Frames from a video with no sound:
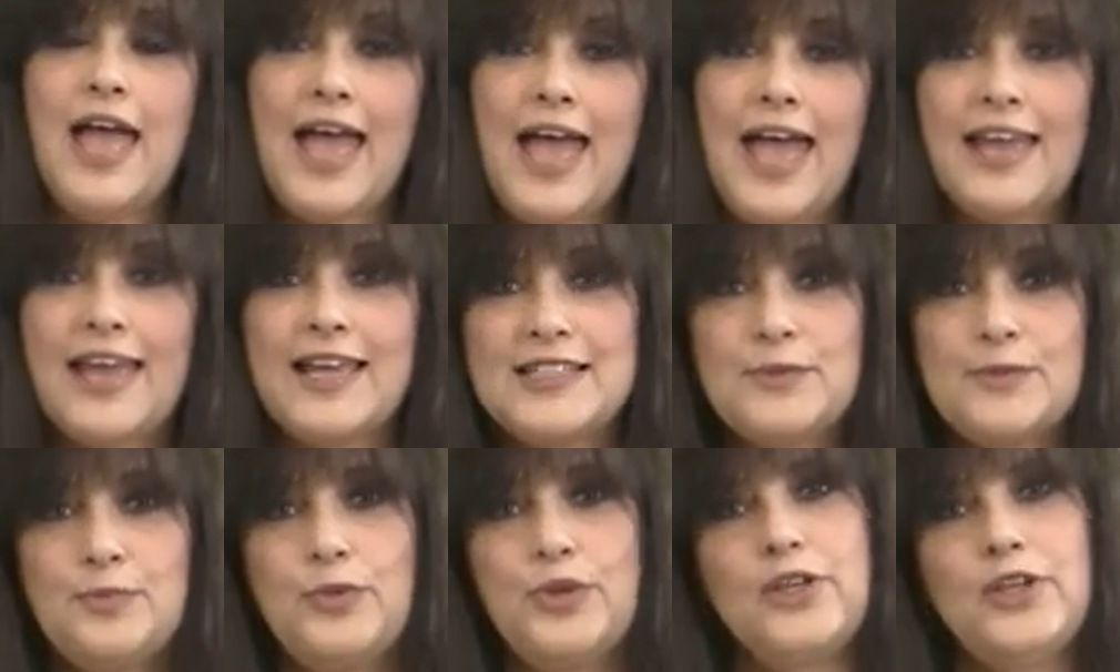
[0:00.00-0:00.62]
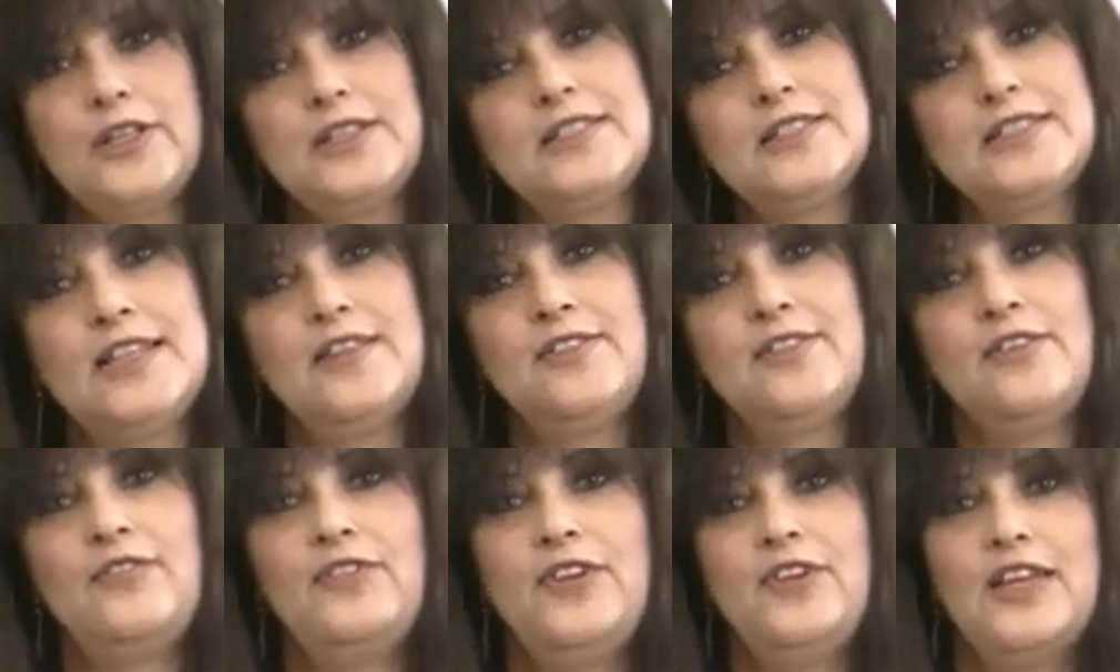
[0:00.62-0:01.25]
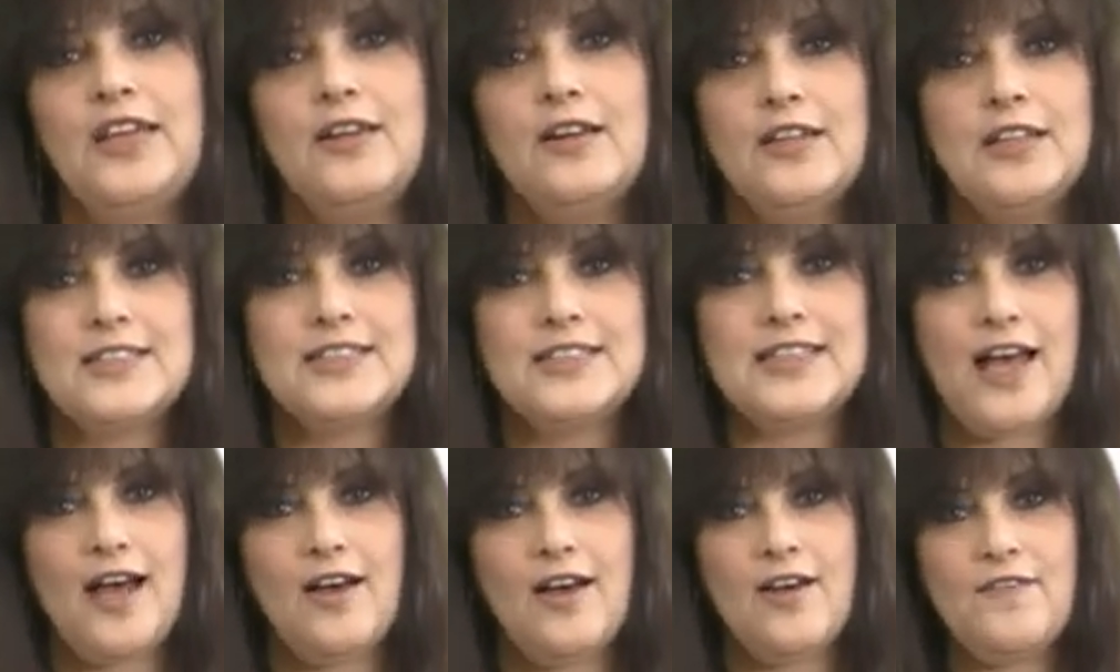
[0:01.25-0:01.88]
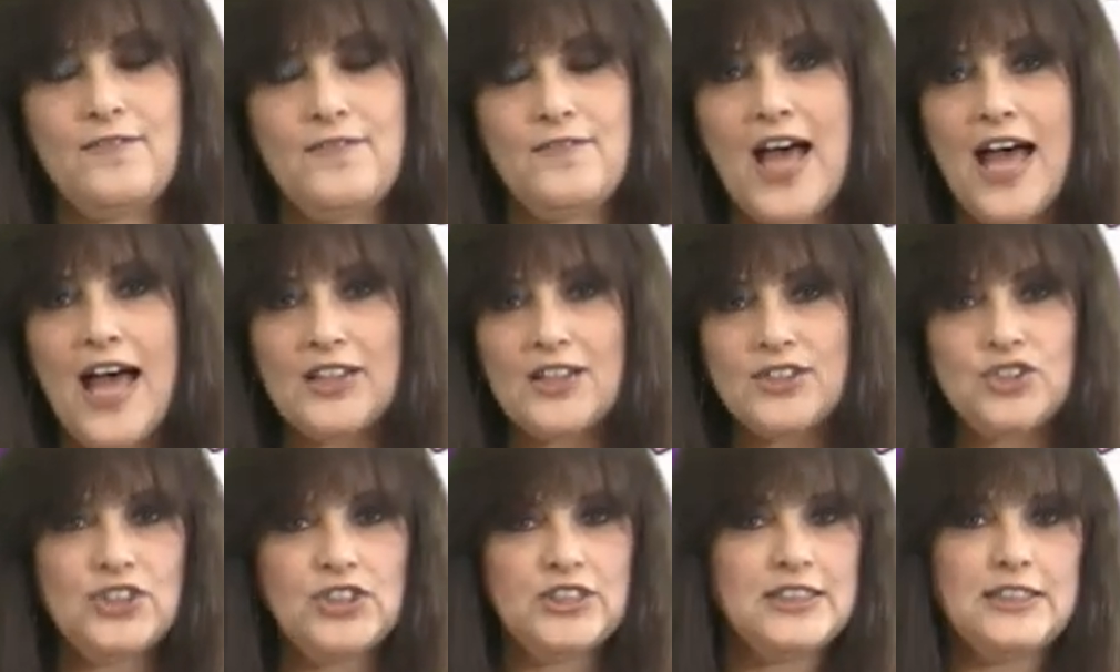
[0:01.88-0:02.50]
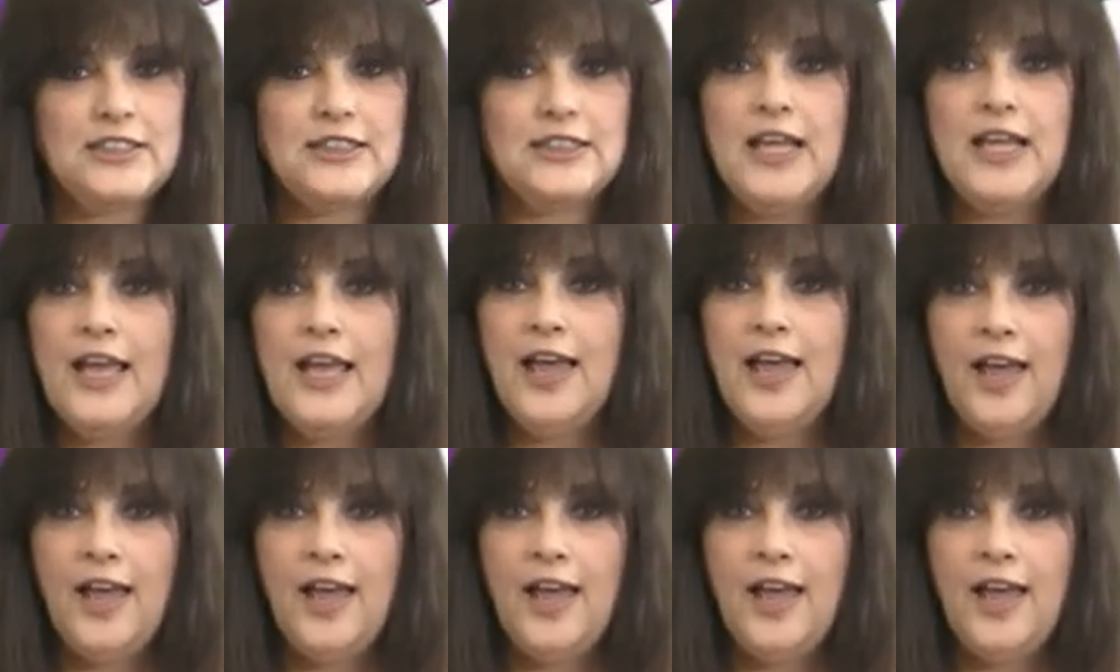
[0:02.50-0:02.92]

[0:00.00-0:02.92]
experts in the fields of fashion,